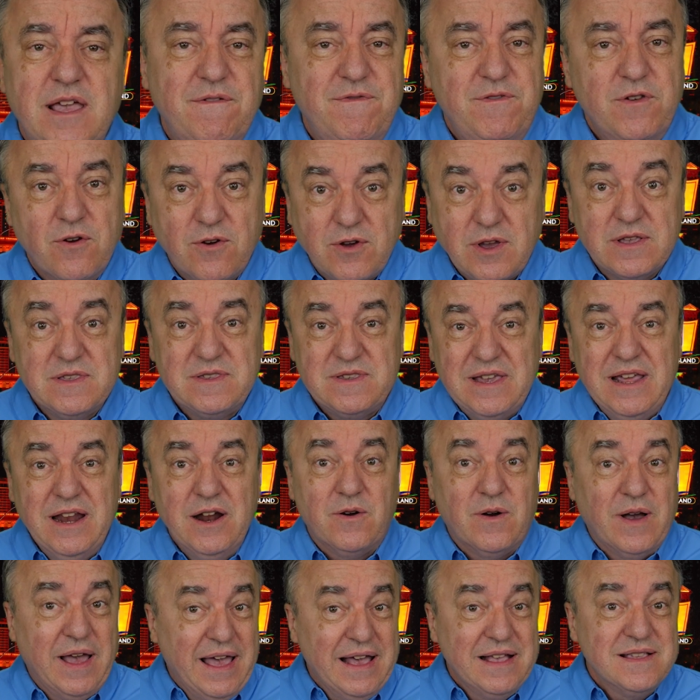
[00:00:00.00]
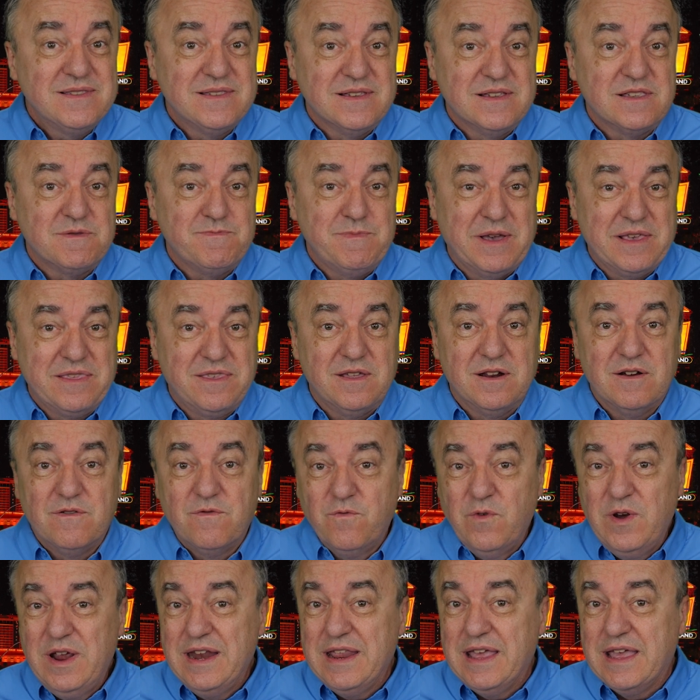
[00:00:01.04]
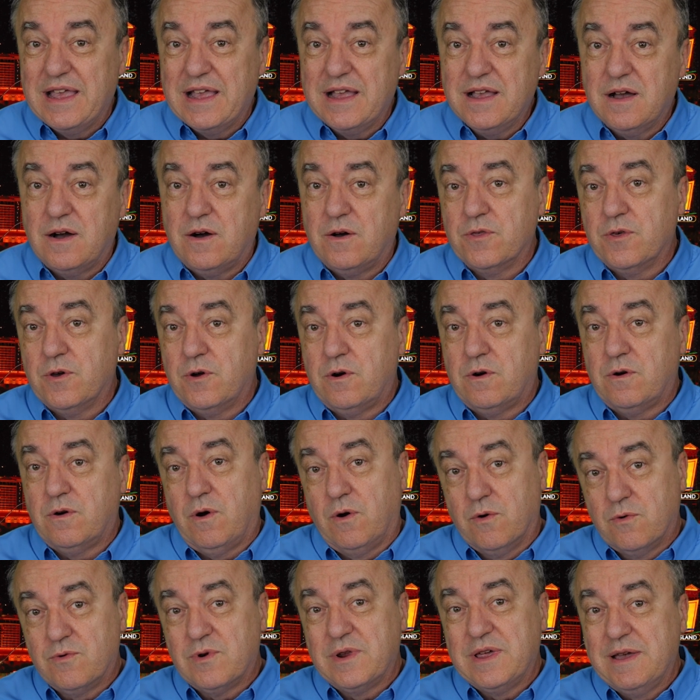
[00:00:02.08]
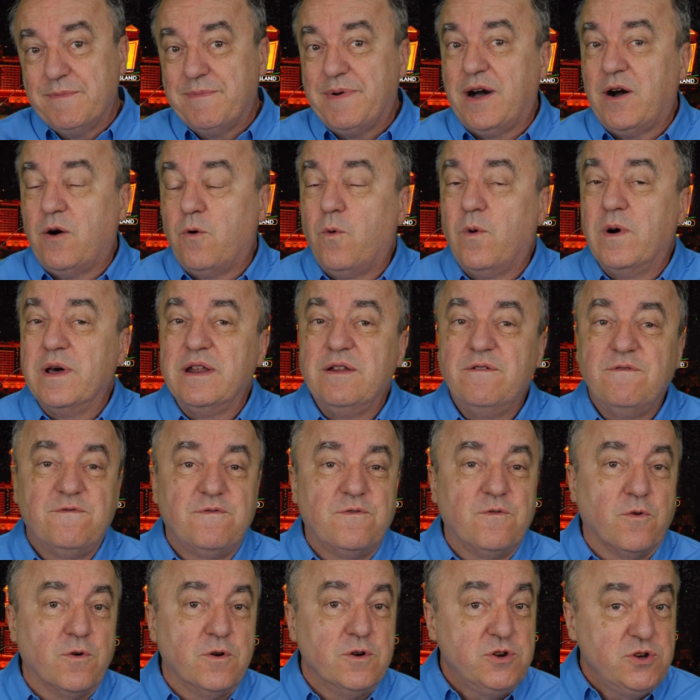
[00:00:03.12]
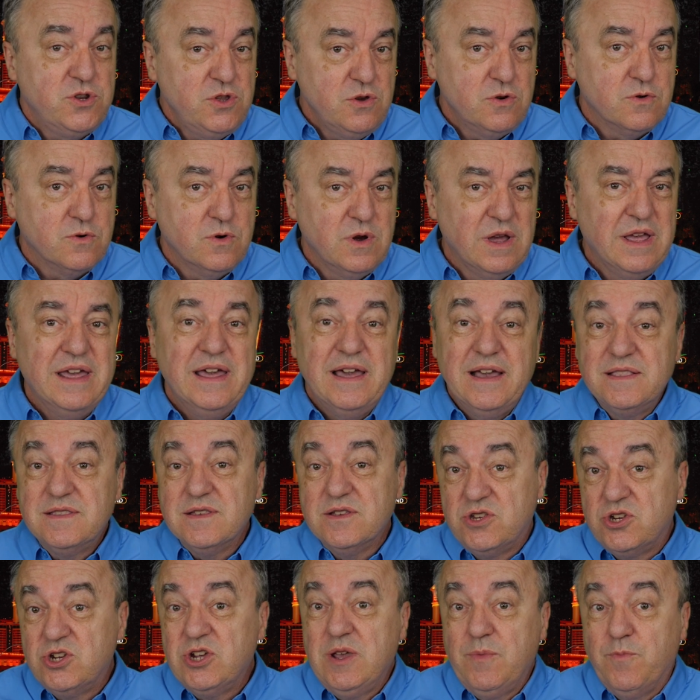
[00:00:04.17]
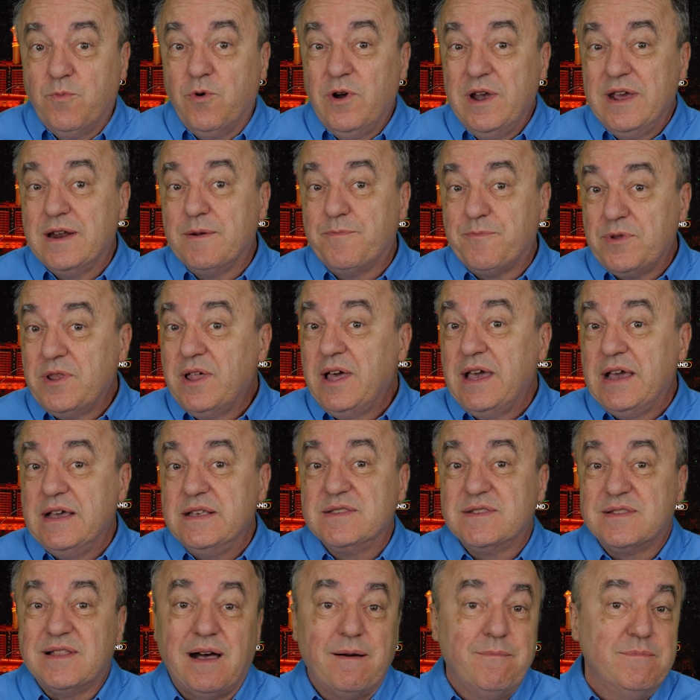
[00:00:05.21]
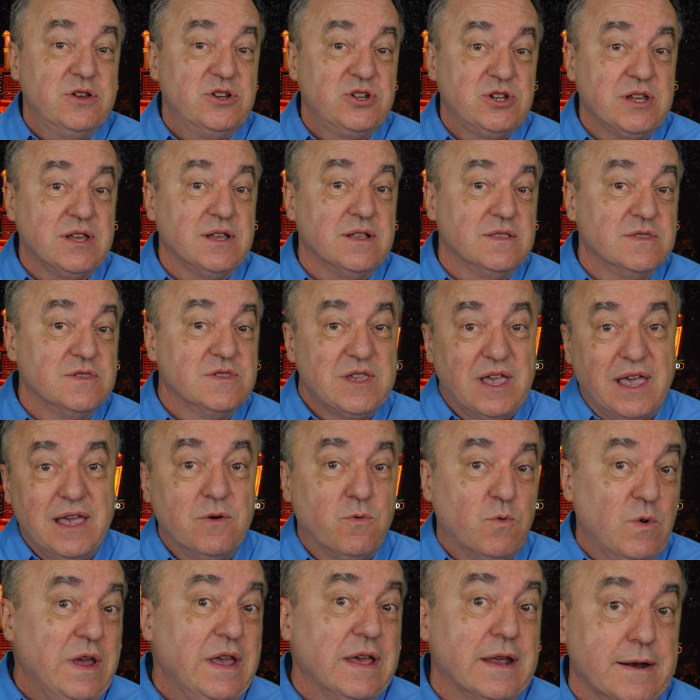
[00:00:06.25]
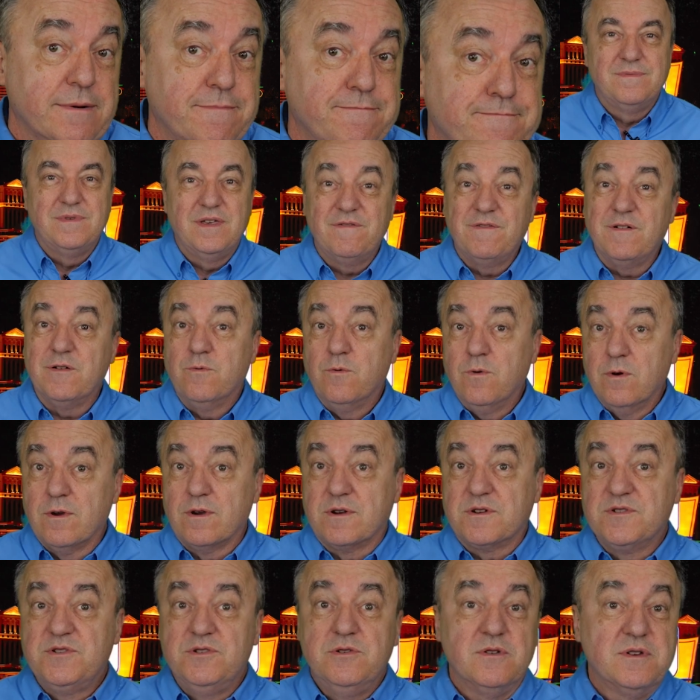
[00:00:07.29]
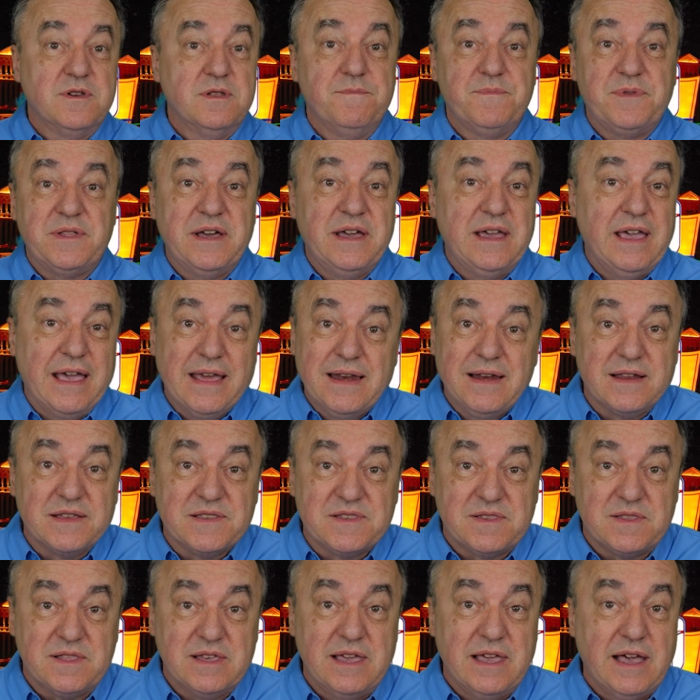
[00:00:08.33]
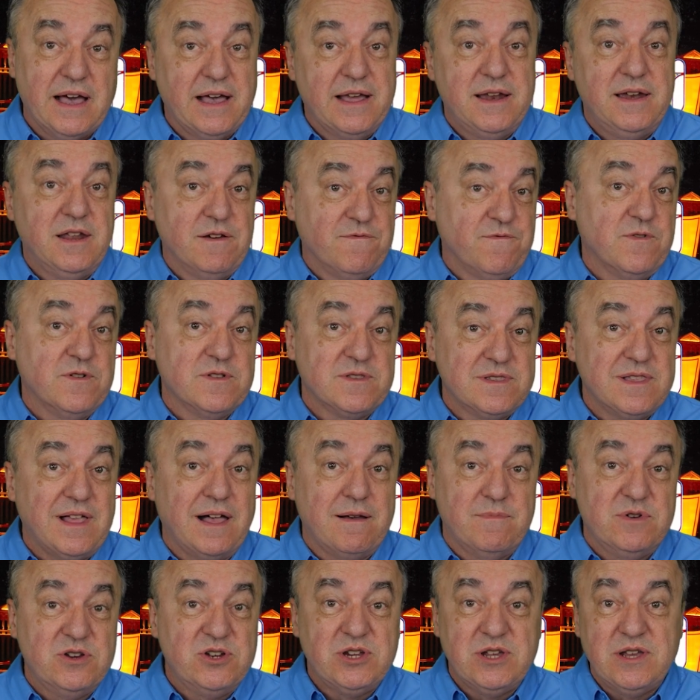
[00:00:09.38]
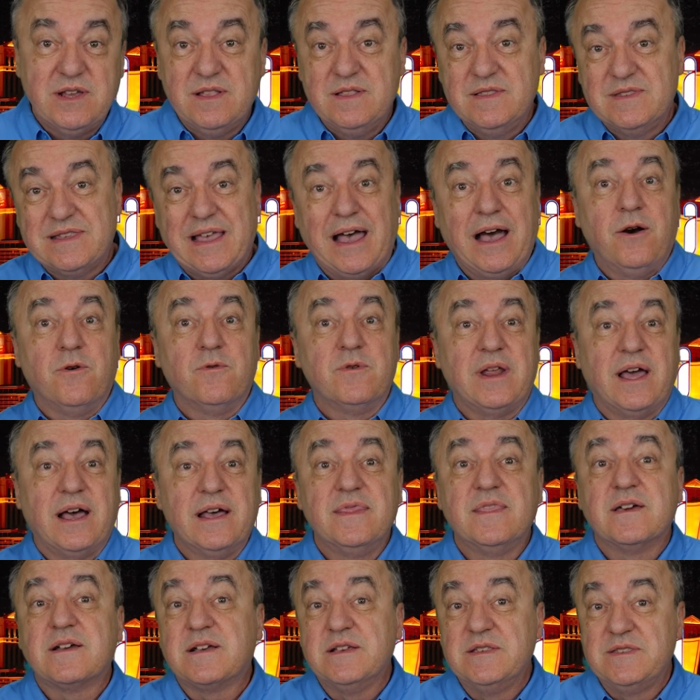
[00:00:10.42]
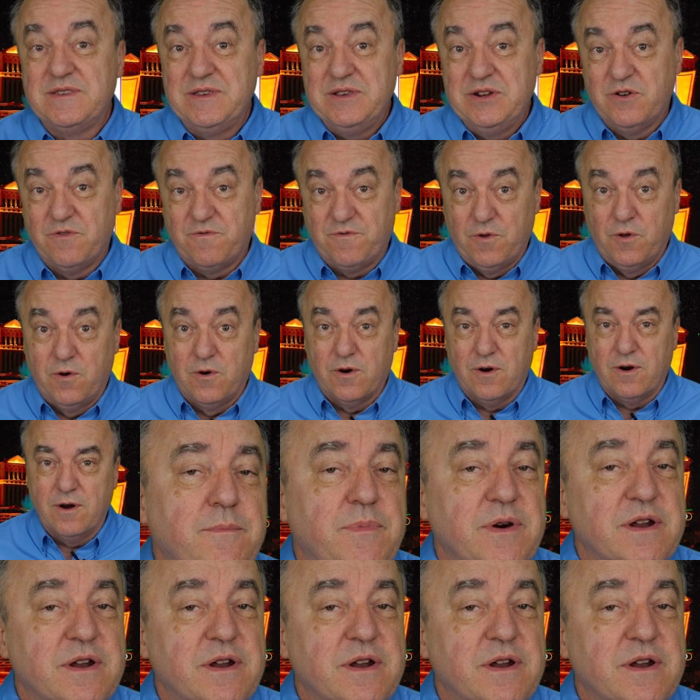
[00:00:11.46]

If your casino has this method of winning, although only about one in four do, it's a cheap way to play slot machines and win. If it works, you can play endlessly on different slot machines out on the casino floor.